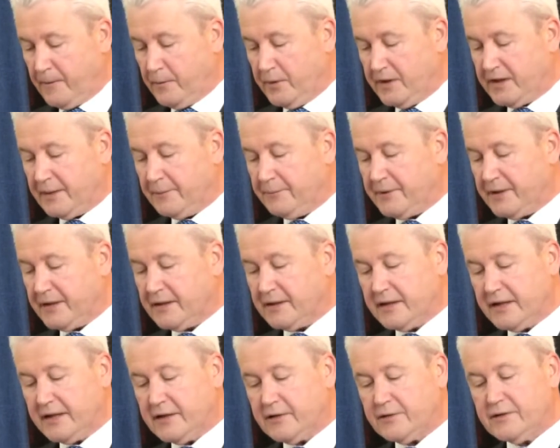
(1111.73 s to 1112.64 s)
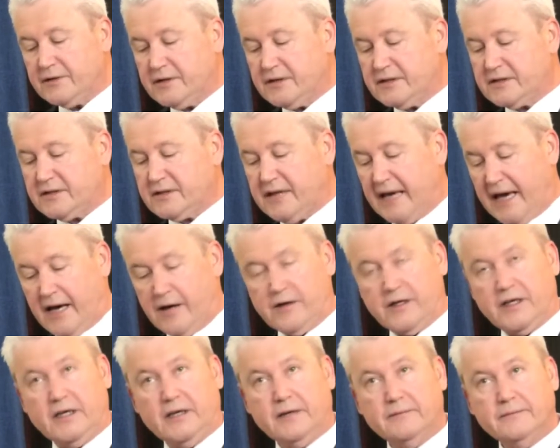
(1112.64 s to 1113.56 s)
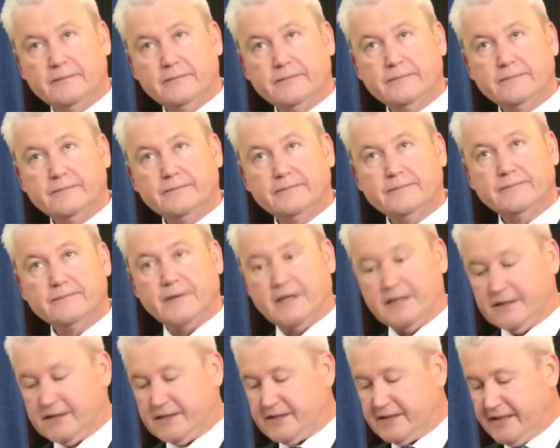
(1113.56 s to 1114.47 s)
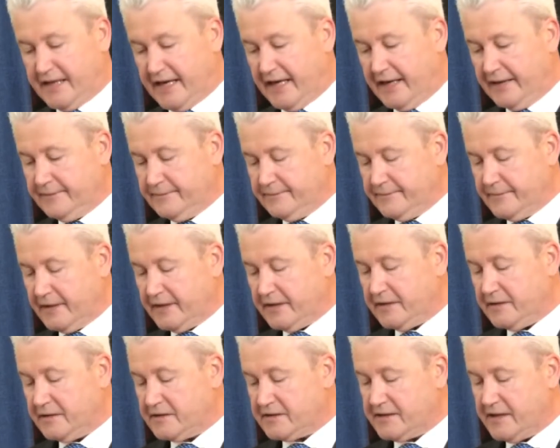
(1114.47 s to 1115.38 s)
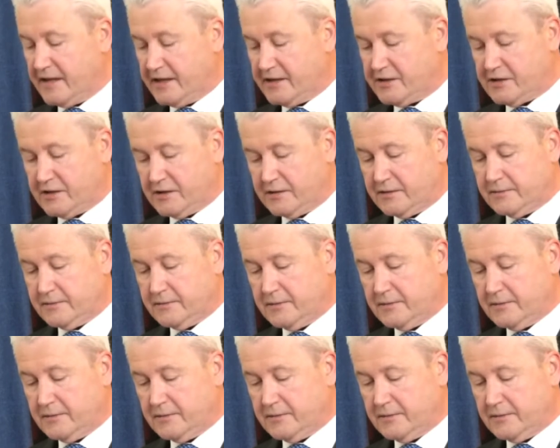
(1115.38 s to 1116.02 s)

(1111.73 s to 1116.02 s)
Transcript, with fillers: We can be a leader in this county, in the state, and in this nation.